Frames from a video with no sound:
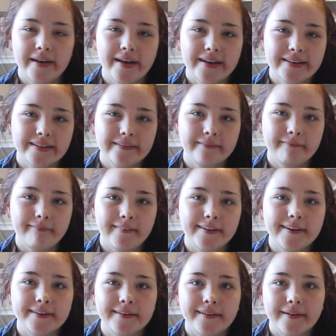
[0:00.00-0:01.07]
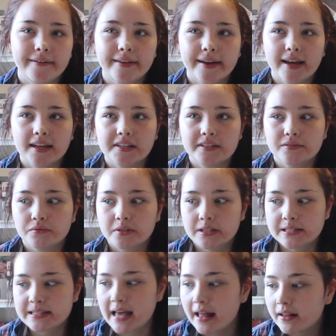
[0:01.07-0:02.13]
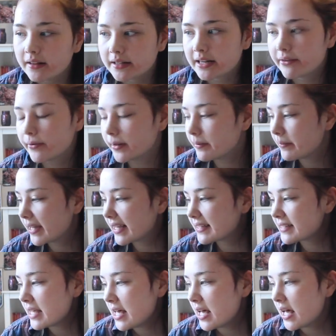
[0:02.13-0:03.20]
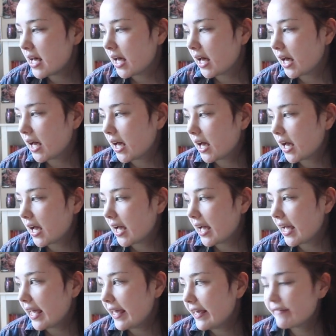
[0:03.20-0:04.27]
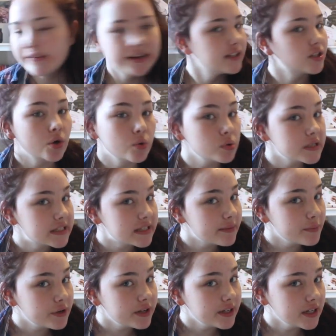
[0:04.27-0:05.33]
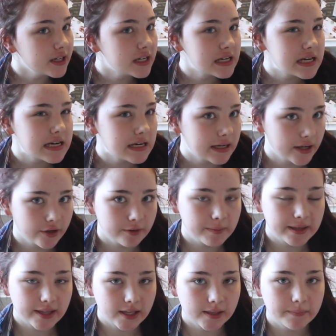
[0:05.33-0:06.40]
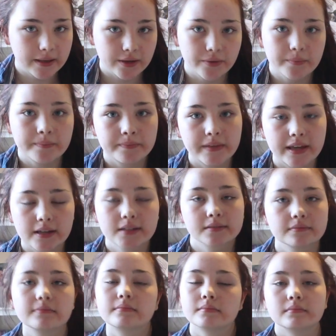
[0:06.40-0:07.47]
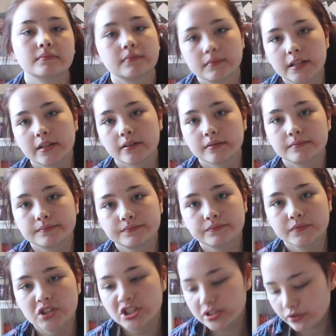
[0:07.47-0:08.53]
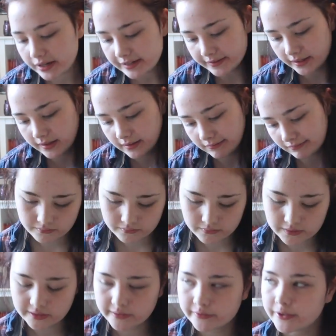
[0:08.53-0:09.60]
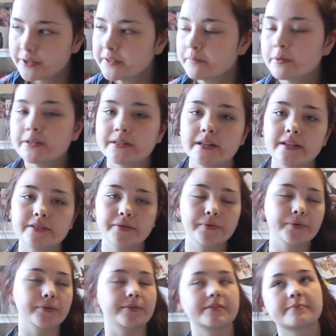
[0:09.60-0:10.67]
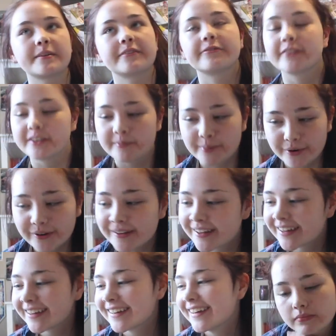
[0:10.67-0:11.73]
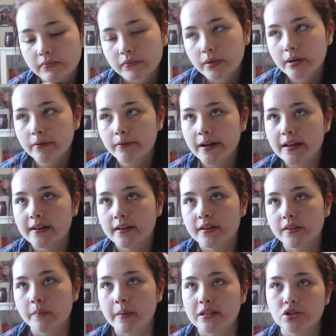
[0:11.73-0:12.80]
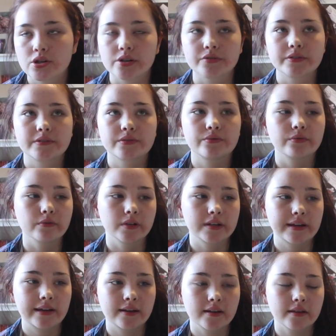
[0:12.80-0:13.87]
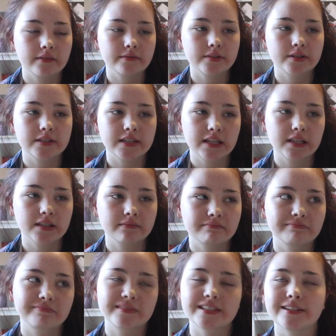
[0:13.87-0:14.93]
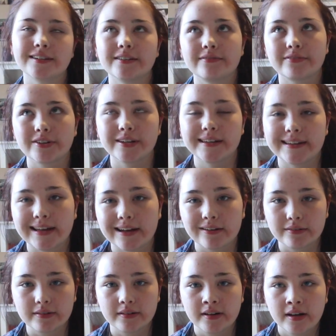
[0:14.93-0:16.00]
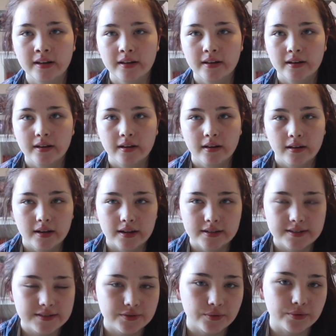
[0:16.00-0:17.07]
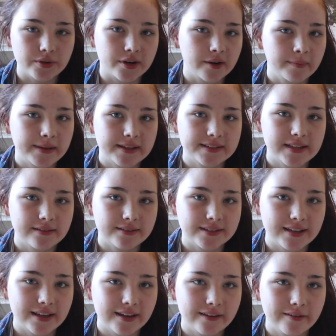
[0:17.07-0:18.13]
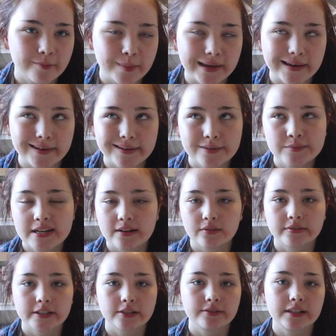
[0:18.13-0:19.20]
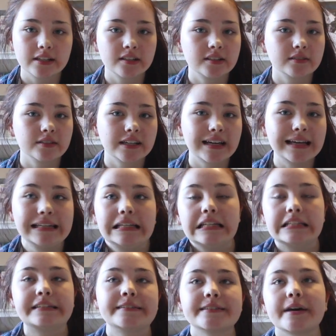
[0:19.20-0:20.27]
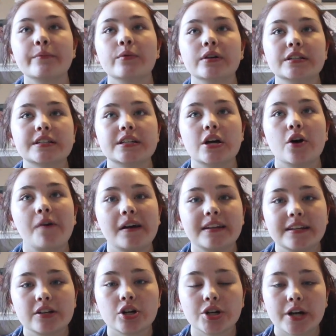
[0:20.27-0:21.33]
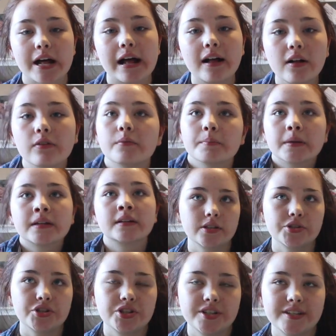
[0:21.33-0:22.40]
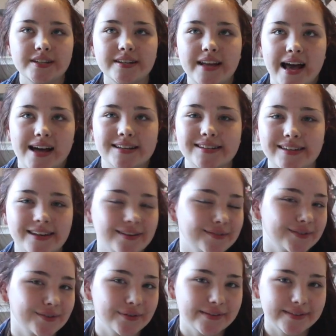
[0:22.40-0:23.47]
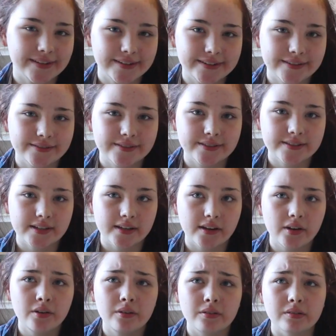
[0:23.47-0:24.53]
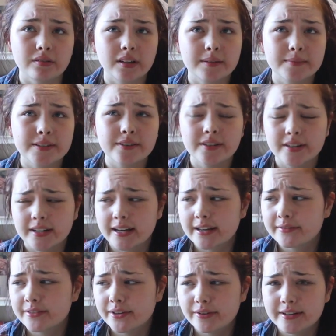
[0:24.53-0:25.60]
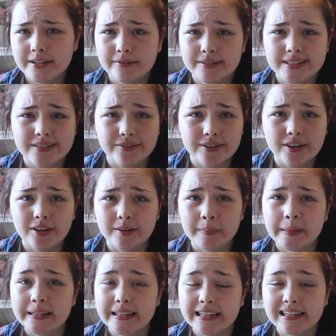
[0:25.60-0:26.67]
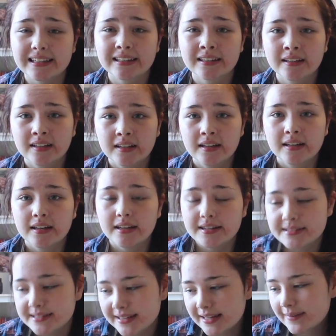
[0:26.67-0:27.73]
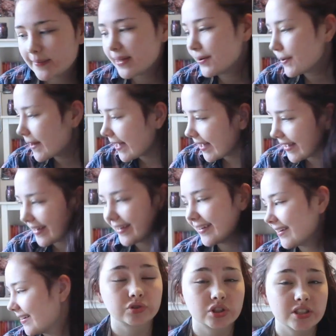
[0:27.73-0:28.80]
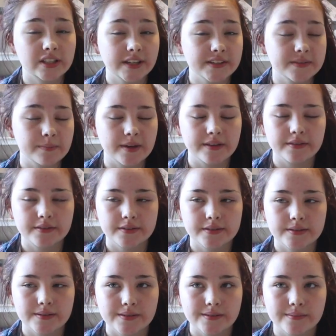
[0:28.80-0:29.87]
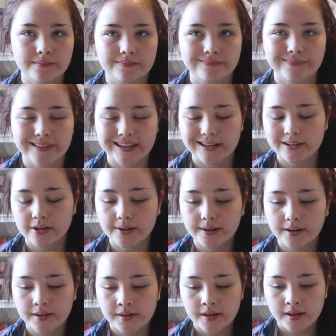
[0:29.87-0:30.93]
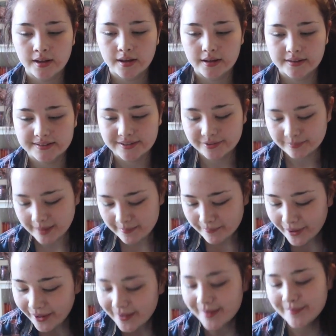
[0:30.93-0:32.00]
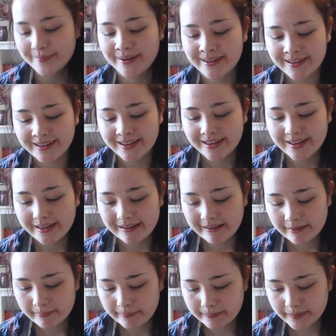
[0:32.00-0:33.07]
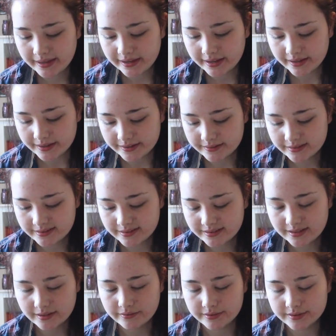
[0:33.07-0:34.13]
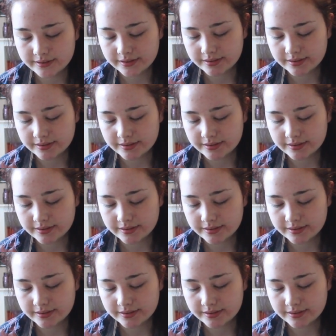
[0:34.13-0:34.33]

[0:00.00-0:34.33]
I didn't want to know. Like, I didn't want to tell anyone because if I told someone, it would be like, bam, like, you know, she's crazy. The first person I told was my friend Brooke. We were riding on the metro to school one day and I was just like, started freaking out. And I just told her because I was like, oh my god, I'm terrified right now. Like, I need someone to know. I need her to help. She didn't act like I was crazy. She was just like, oh, I'm sorry. I have no idea what's going on, but like, it's gonna be okay. 6 months later, I told my mom because it was